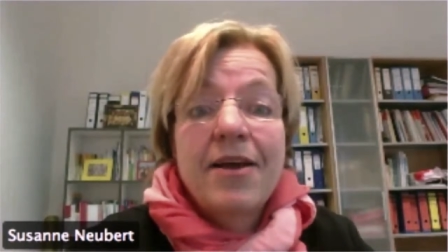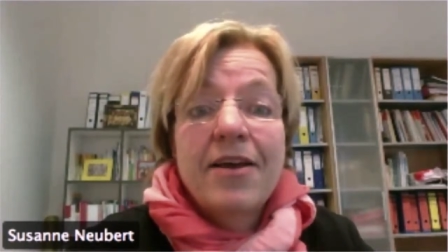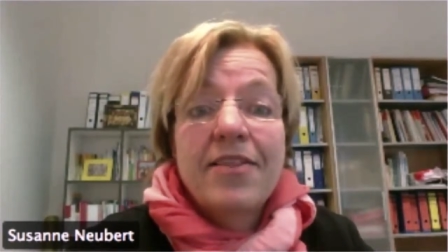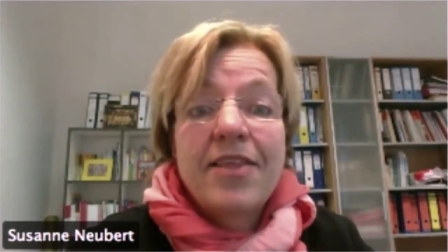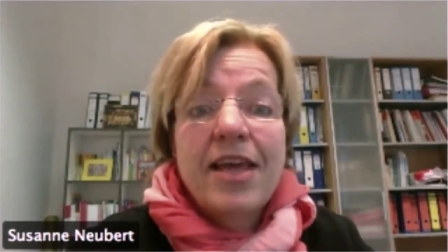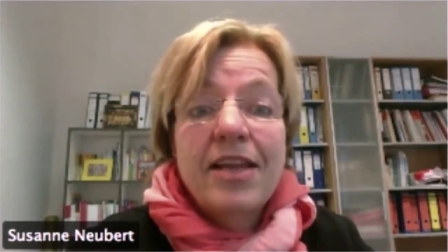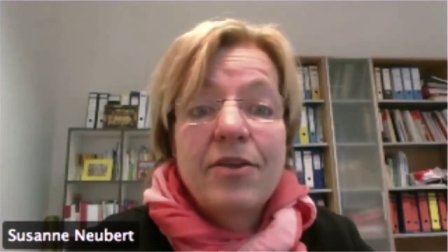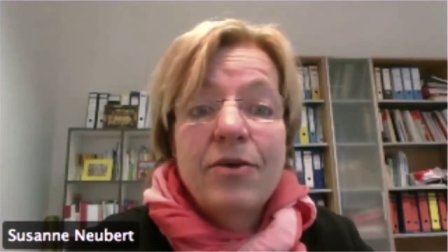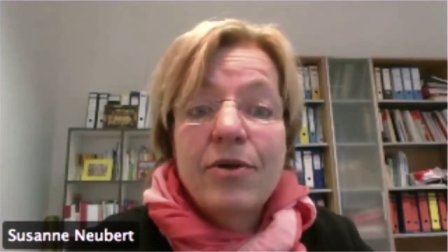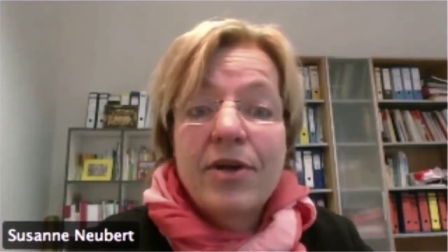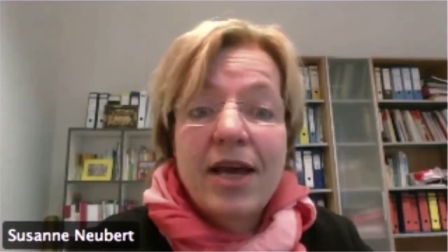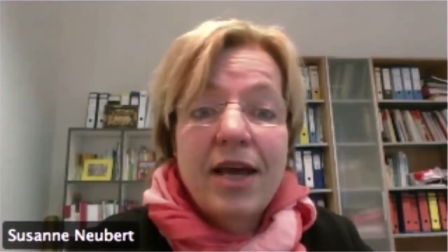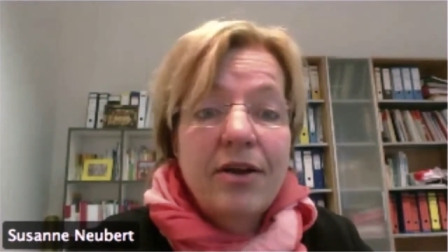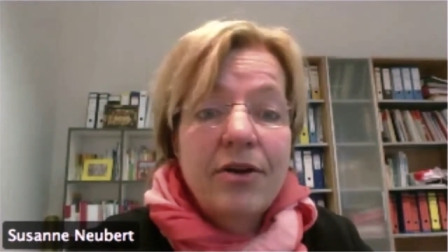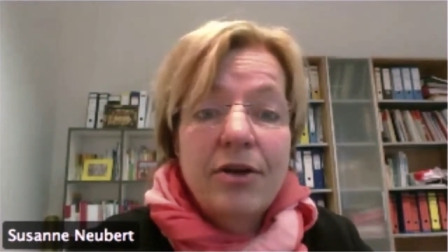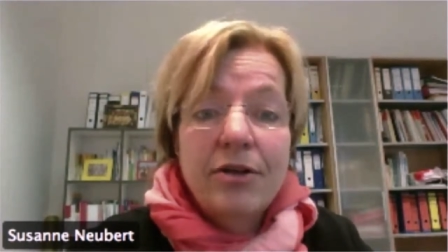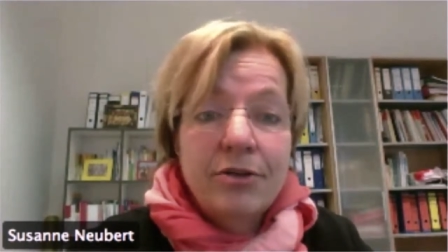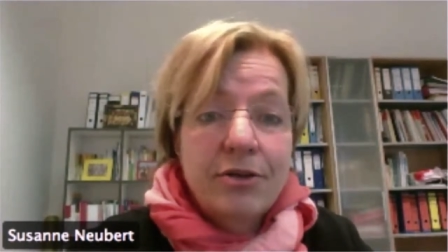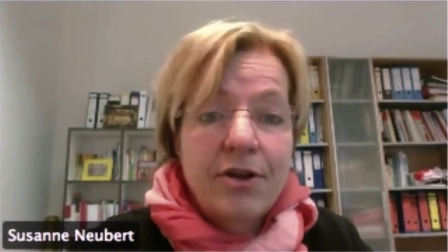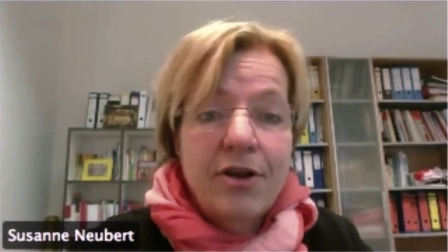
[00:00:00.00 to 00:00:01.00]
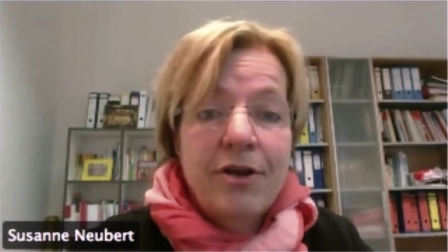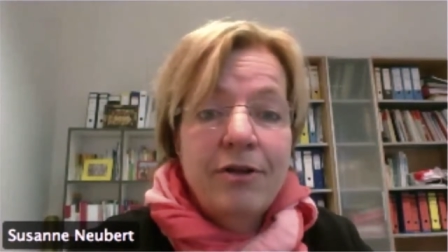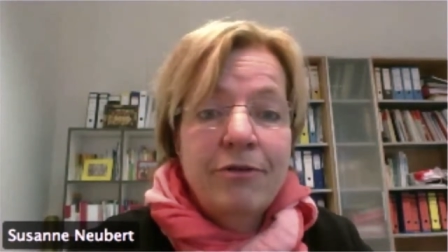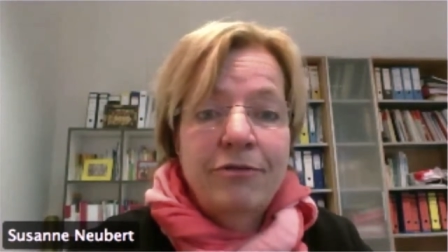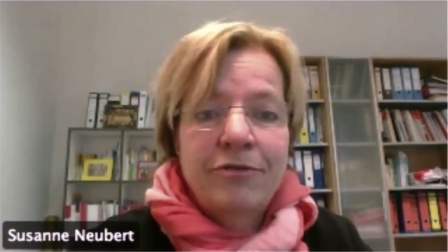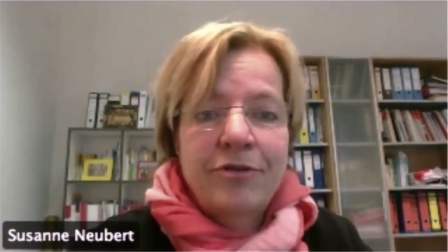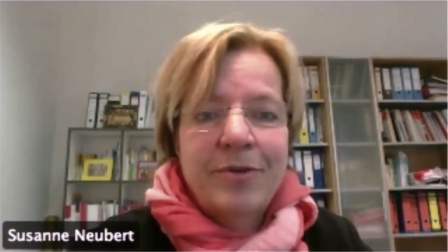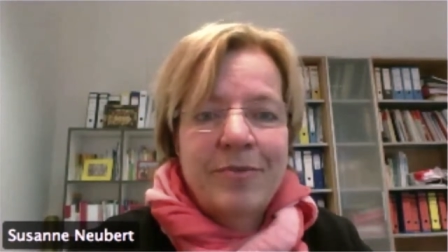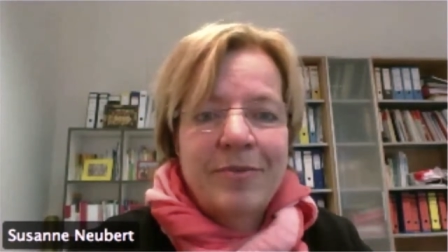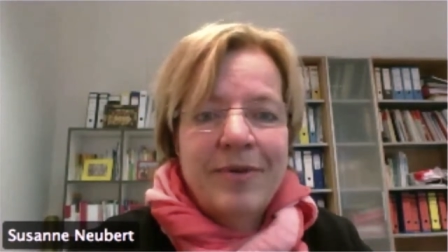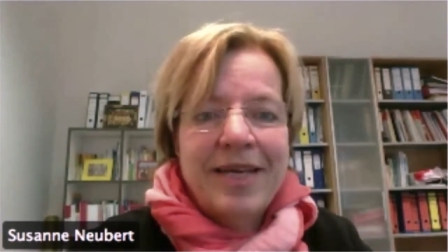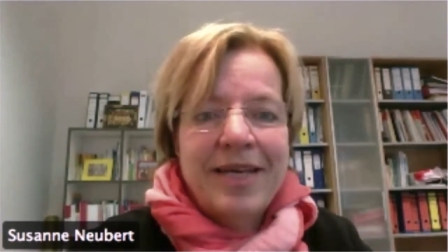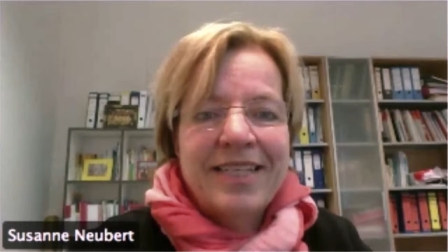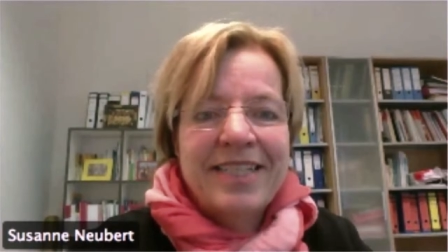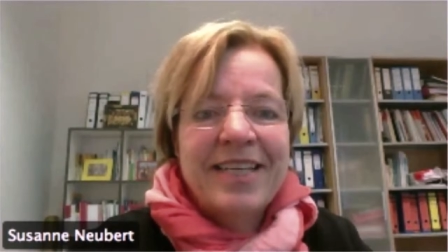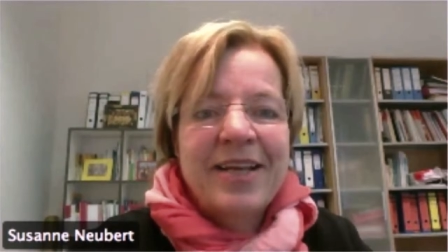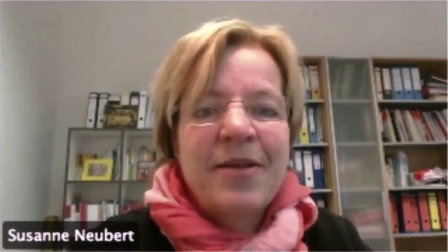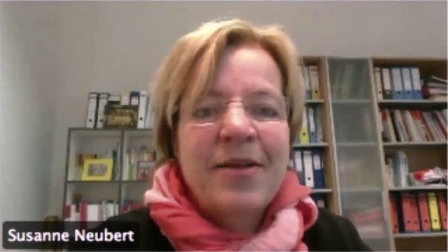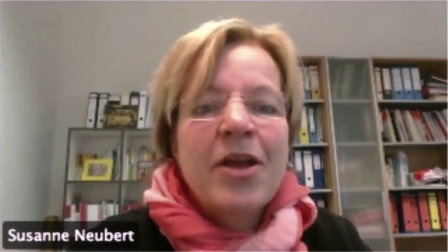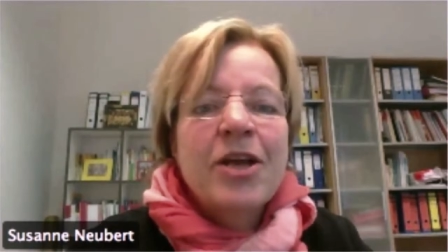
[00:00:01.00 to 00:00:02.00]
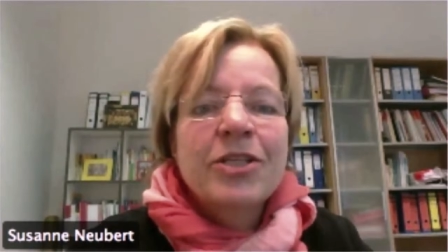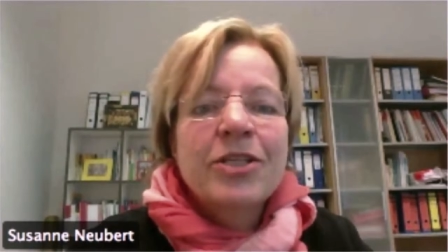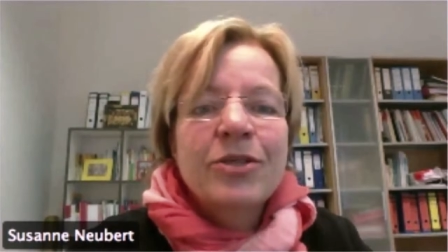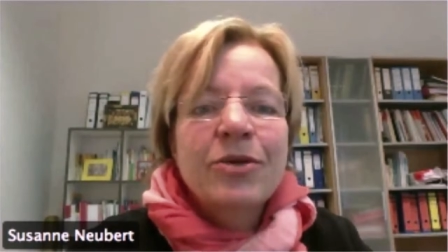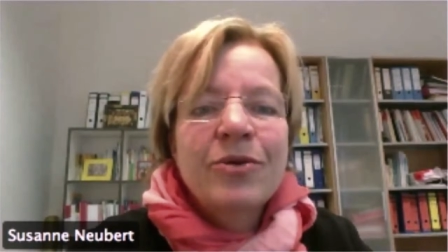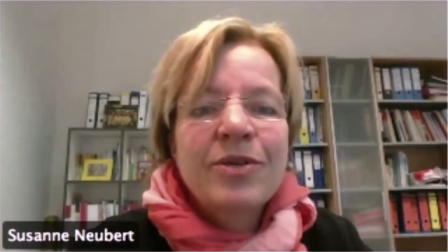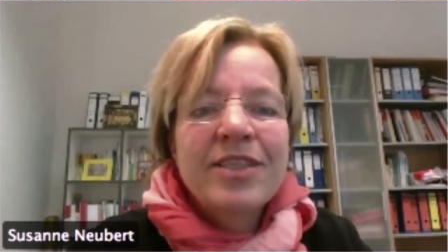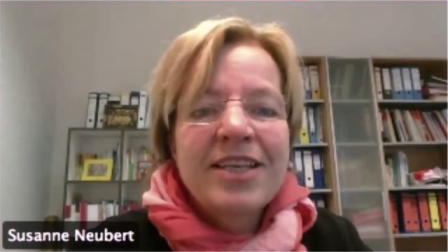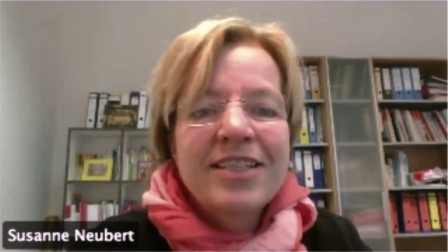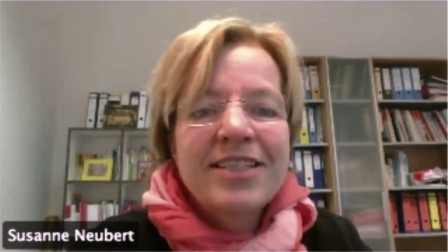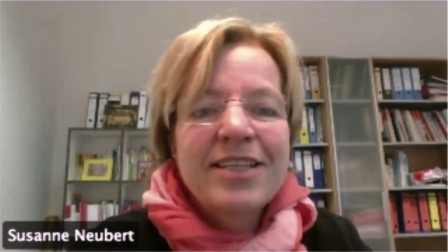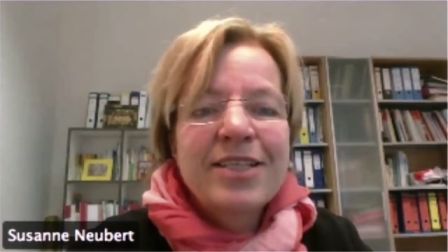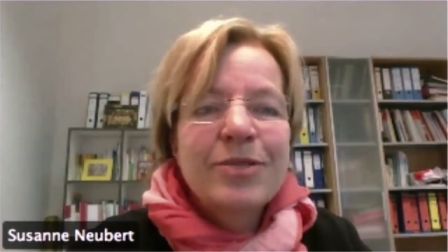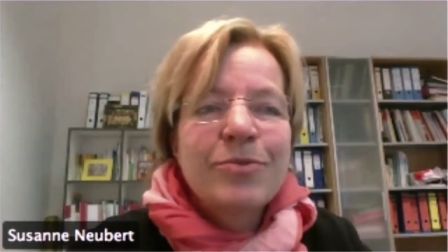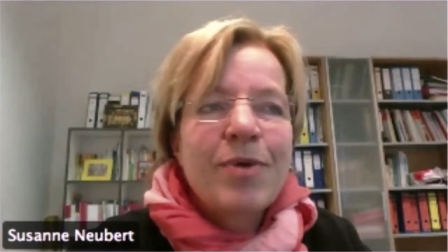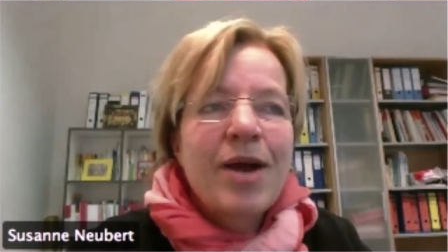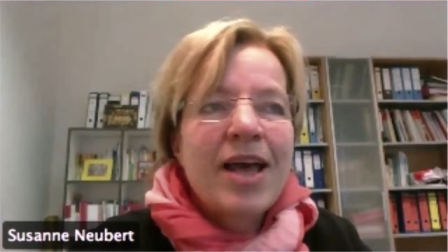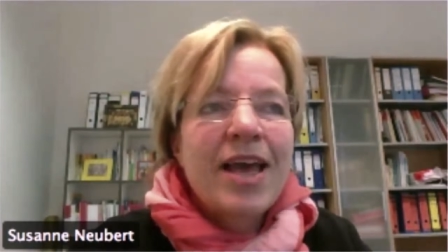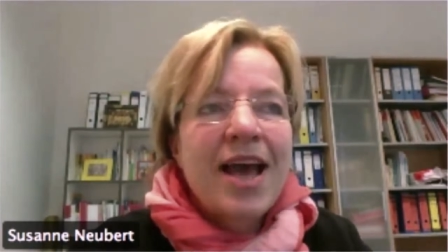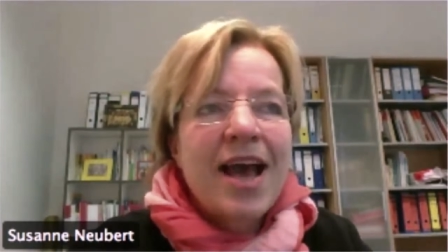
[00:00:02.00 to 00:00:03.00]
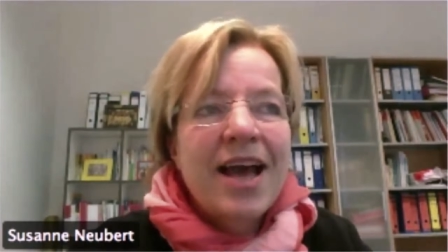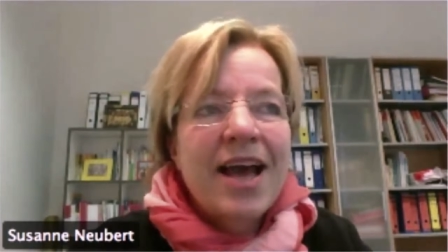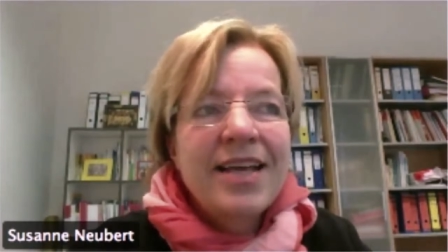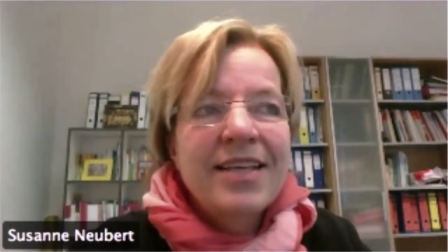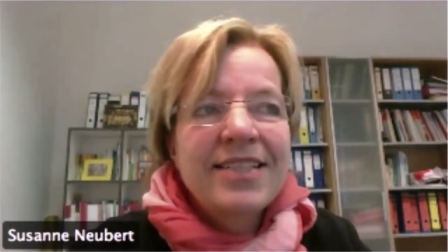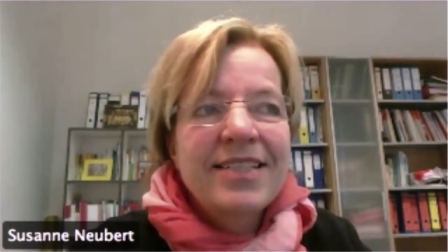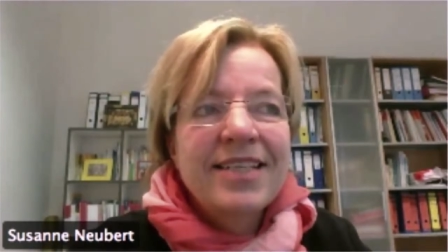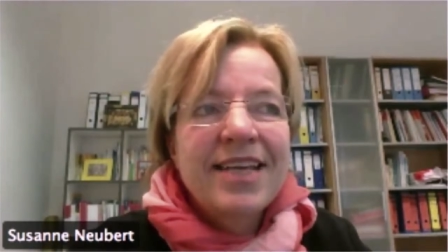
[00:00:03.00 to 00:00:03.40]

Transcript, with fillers: then you cannot learn from it. So this is why I